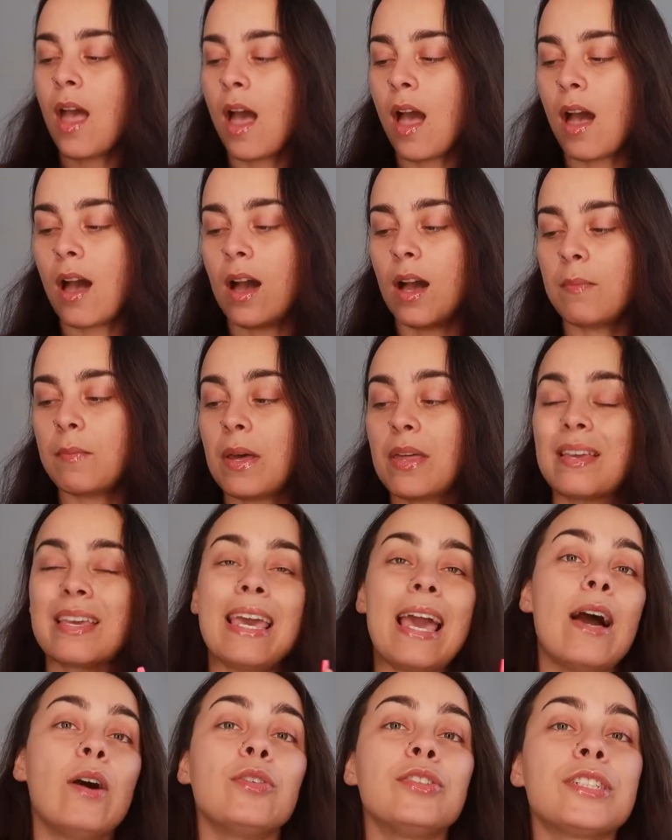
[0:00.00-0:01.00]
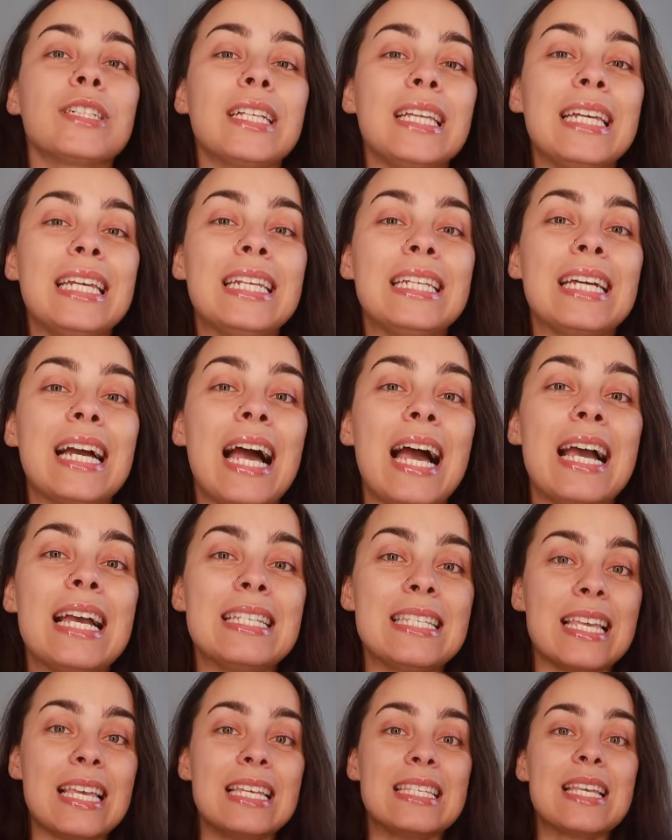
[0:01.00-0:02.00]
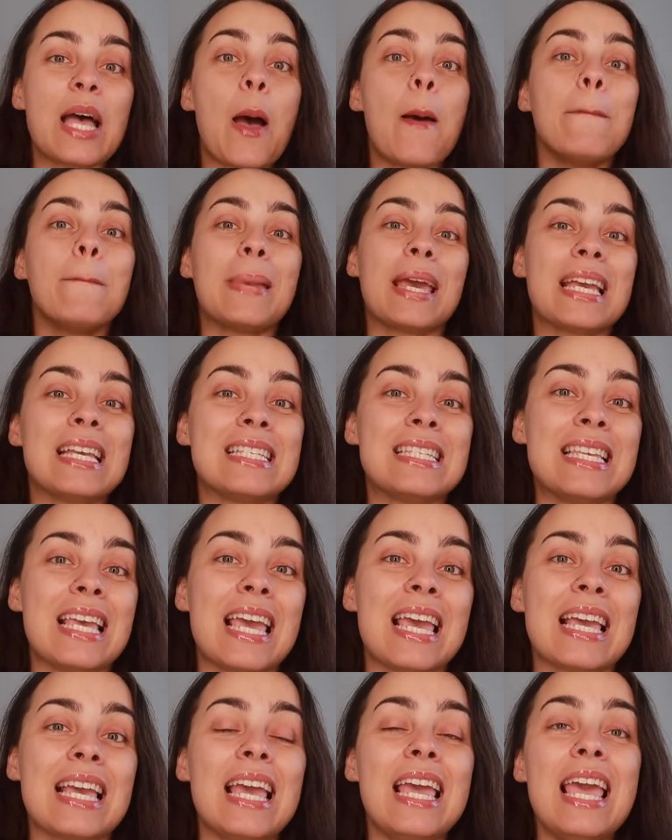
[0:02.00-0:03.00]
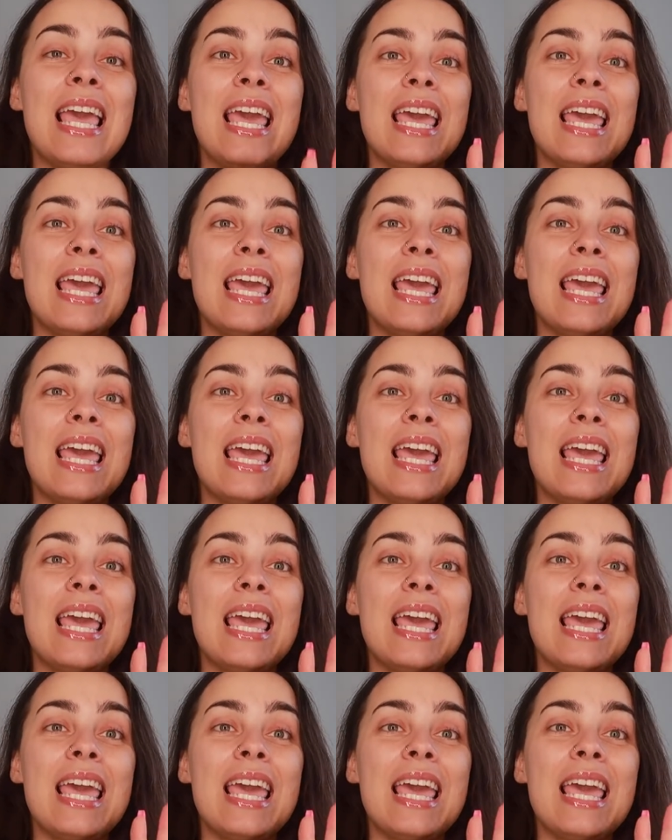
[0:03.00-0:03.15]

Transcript: Um, counter clean, guys, is amazing.